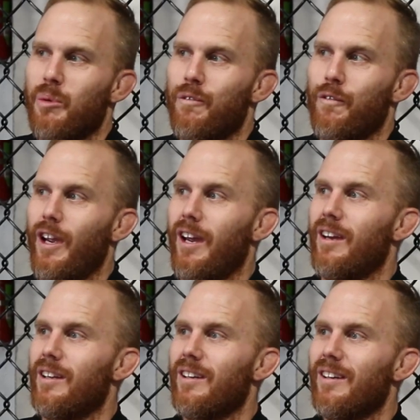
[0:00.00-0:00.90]
be
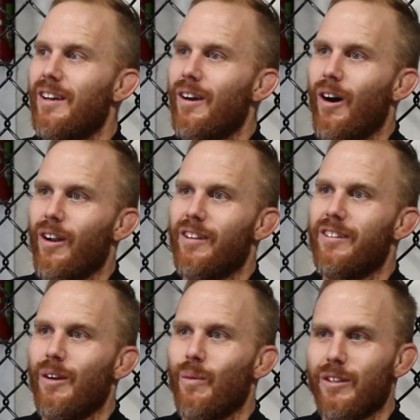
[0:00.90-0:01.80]
fair,
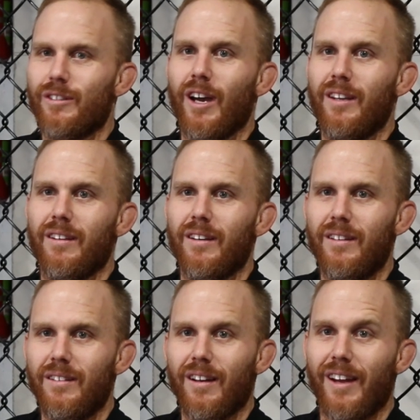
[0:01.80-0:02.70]
honestly, once I did,
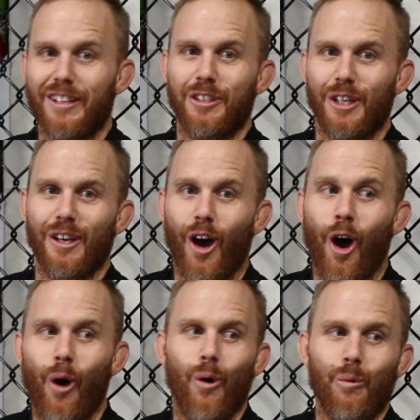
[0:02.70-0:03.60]
actually a
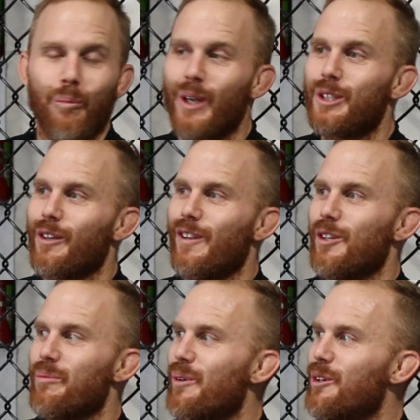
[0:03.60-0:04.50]
whole bunch of these
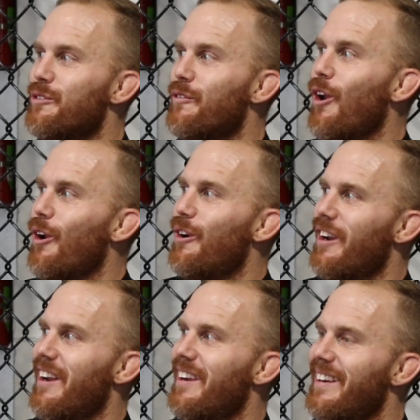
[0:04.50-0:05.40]
boys followed,
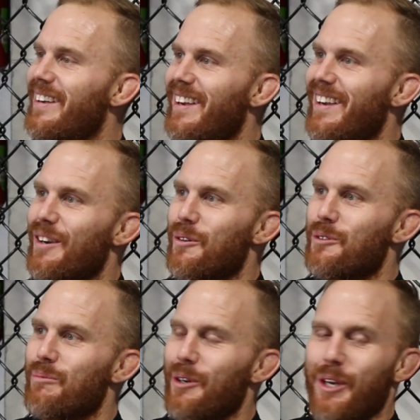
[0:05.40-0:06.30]
eh? It was
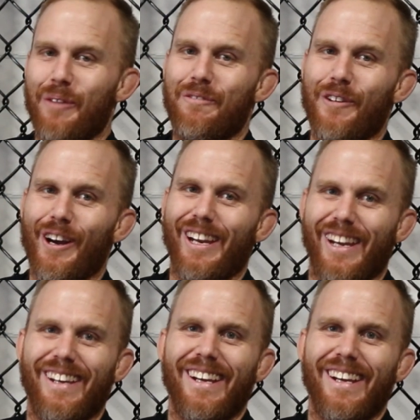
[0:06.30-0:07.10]
pretty funny.